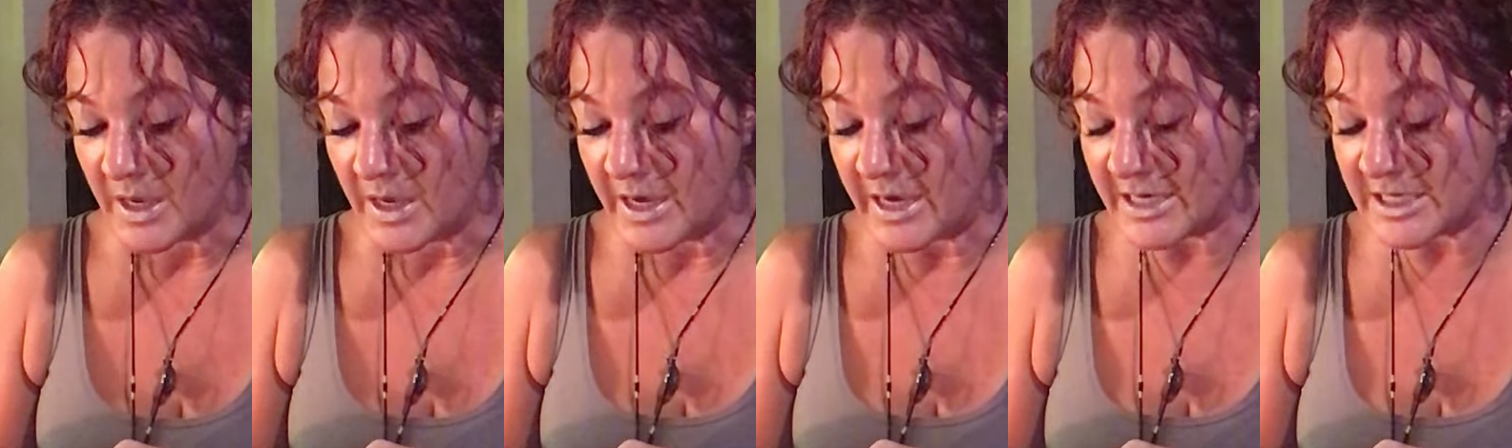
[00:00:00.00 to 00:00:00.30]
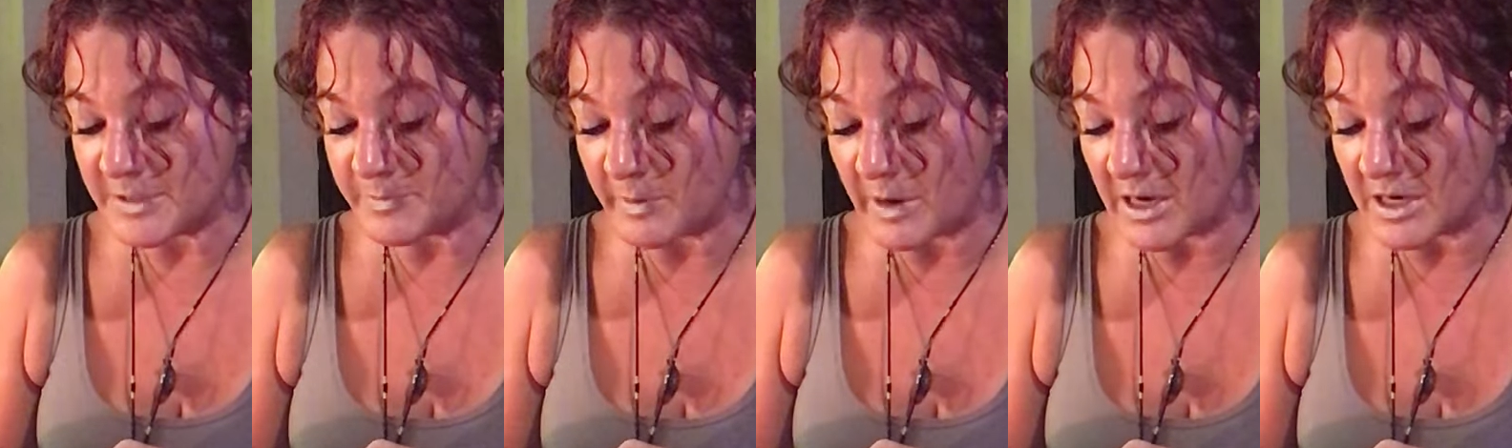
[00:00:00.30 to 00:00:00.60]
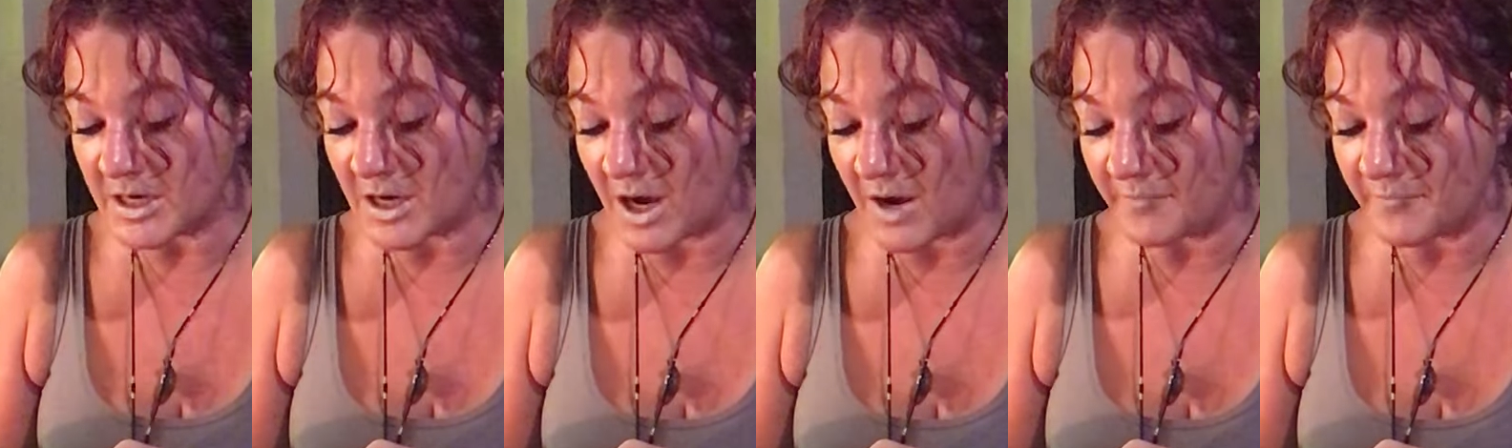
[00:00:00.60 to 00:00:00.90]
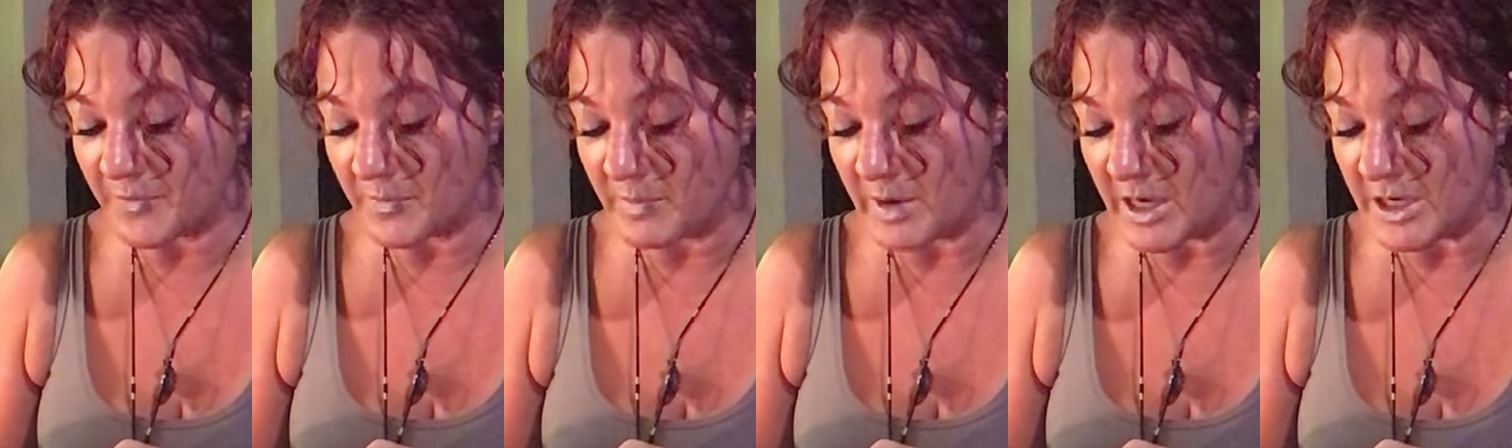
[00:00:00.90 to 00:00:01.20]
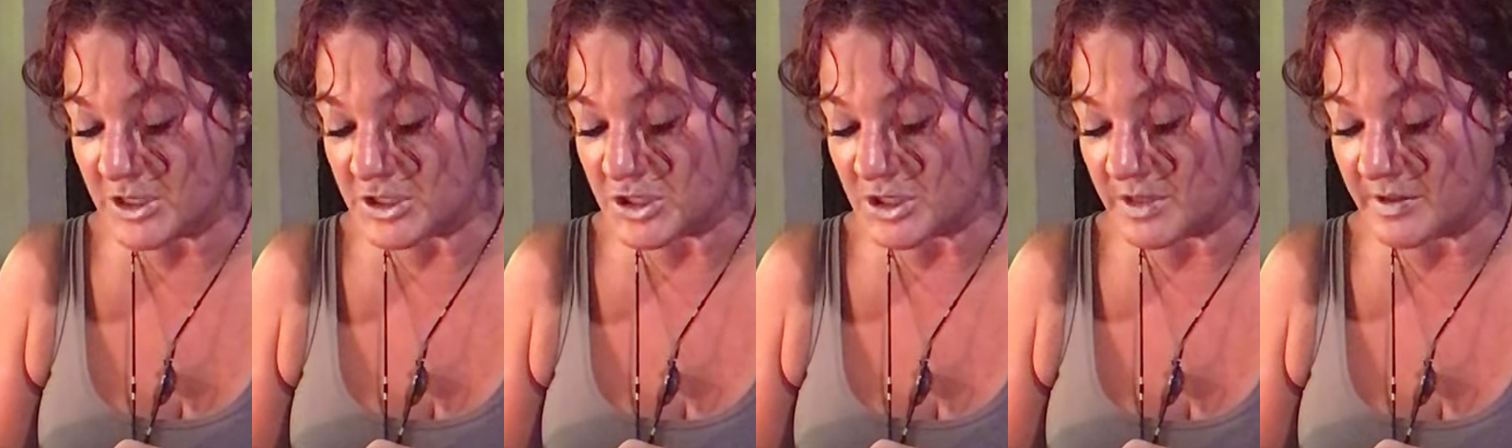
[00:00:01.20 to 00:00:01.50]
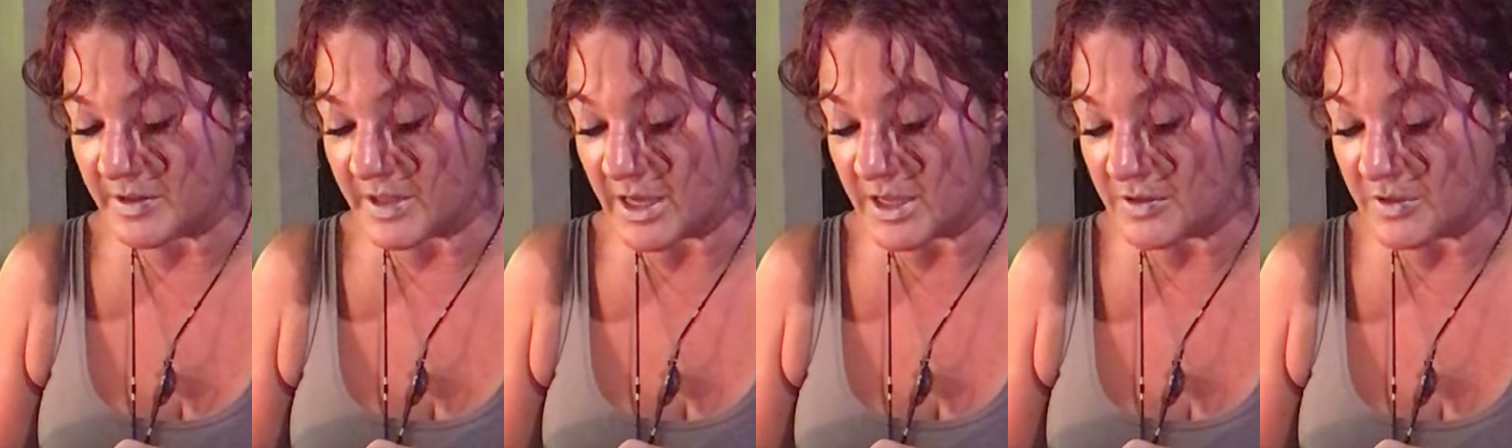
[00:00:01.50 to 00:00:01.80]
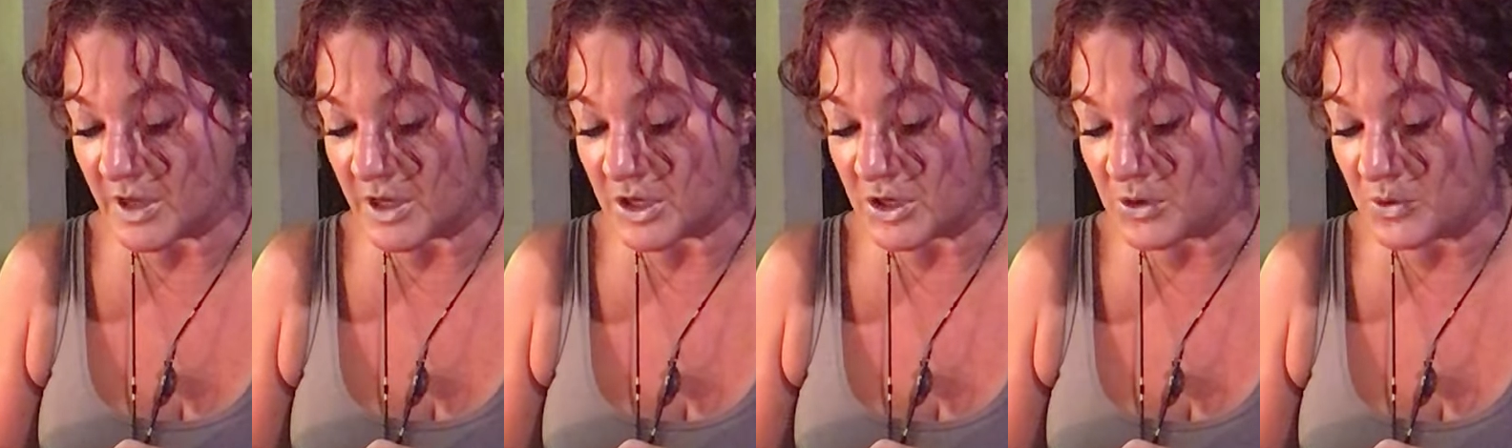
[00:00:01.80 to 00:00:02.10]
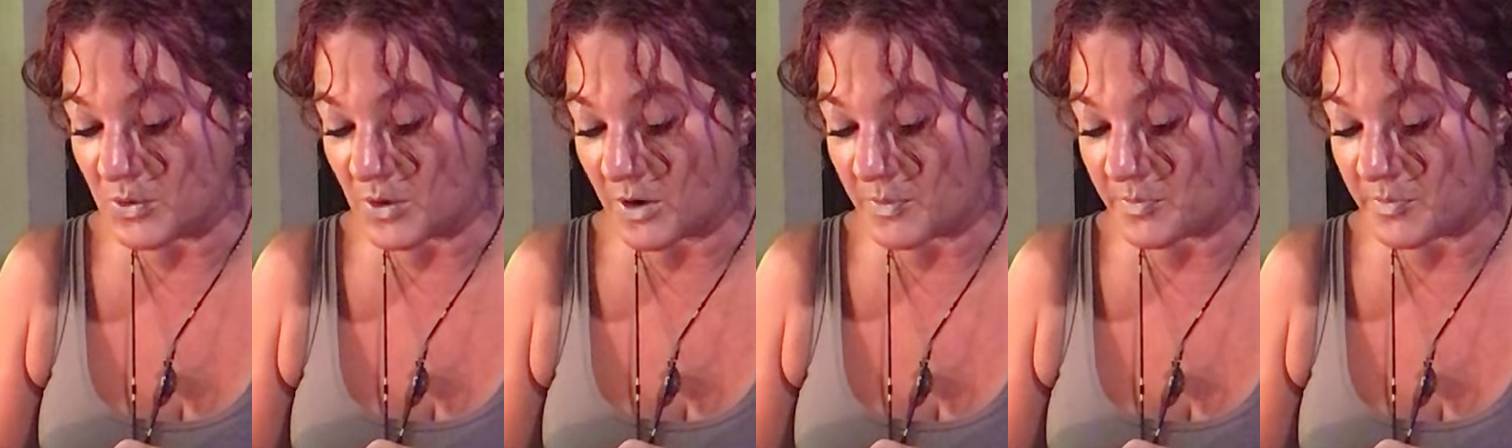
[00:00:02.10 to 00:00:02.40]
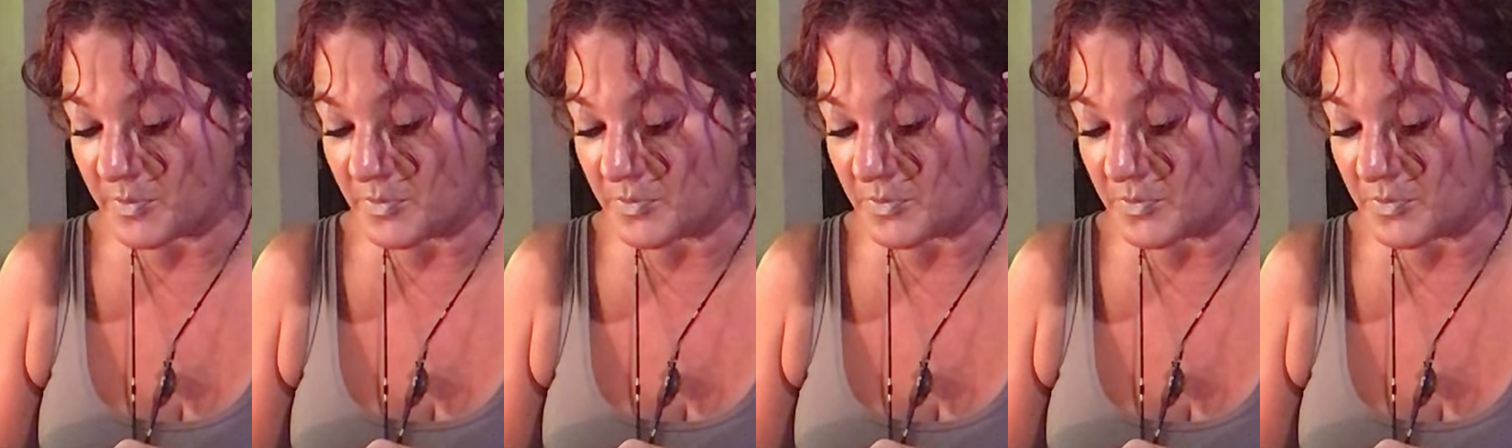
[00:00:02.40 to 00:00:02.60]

Expect confirmation that you are